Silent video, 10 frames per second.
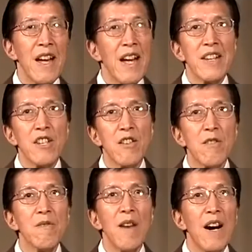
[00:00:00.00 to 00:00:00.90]
and
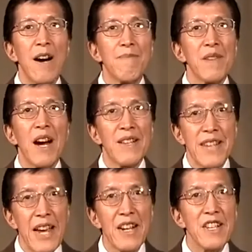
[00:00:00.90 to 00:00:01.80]
to
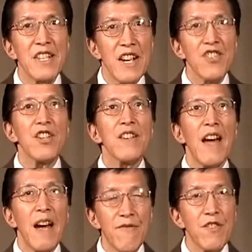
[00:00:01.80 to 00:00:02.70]
take session
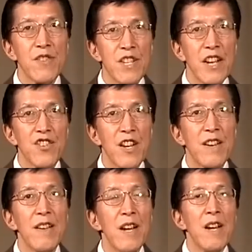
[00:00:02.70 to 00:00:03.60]
after
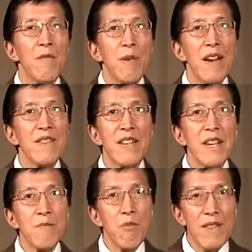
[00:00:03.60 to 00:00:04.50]
session, when
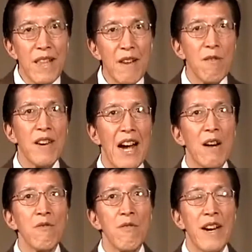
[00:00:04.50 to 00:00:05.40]
indeed what they are
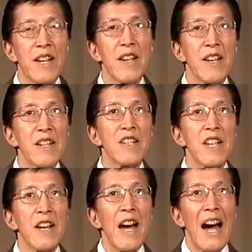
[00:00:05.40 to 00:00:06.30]
countering is,
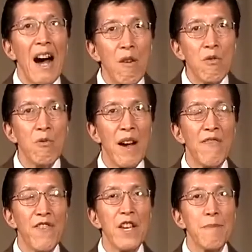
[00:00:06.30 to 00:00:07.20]
how do I
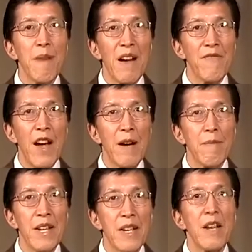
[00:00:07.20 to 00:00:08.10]
feed my
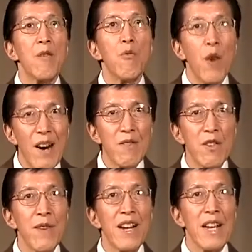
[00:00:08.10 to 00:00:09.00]
family? Where
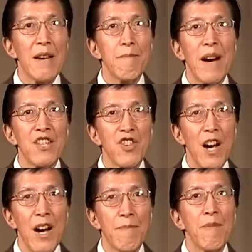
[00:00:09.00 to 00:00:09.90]
do I get my
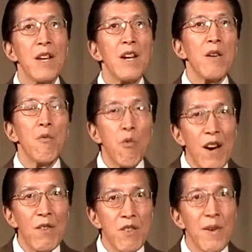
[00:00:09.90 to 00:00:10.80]
job?
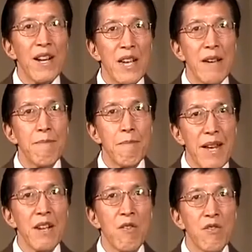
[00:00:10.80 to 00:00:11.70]
Where do I get
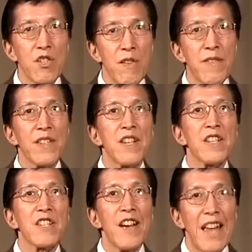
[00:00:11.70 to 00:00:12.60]
medical
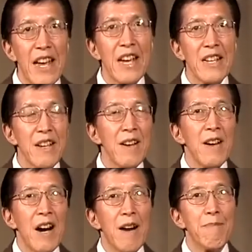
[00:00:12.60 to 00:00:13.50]
services to aid
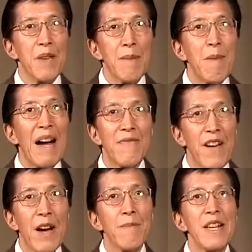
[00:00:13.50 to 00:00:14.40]
my
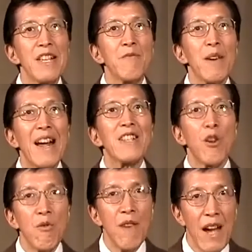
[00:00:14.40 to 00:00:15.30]
family when I
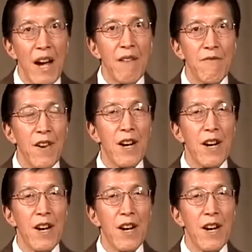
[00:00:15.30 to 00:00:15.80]
don't have